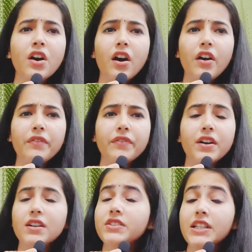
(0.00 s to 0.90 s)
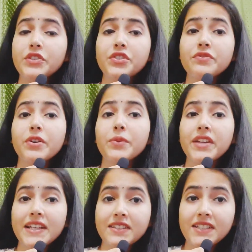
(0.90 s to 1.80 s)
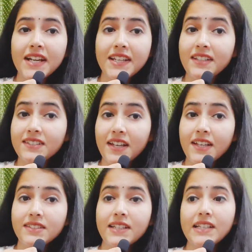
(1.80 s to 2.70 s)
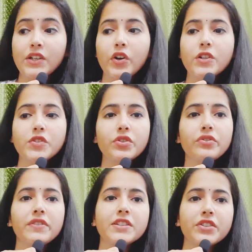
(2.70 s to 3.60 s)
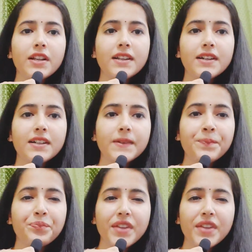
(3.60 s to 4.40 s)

from your NCERT exercise, and also we will solve an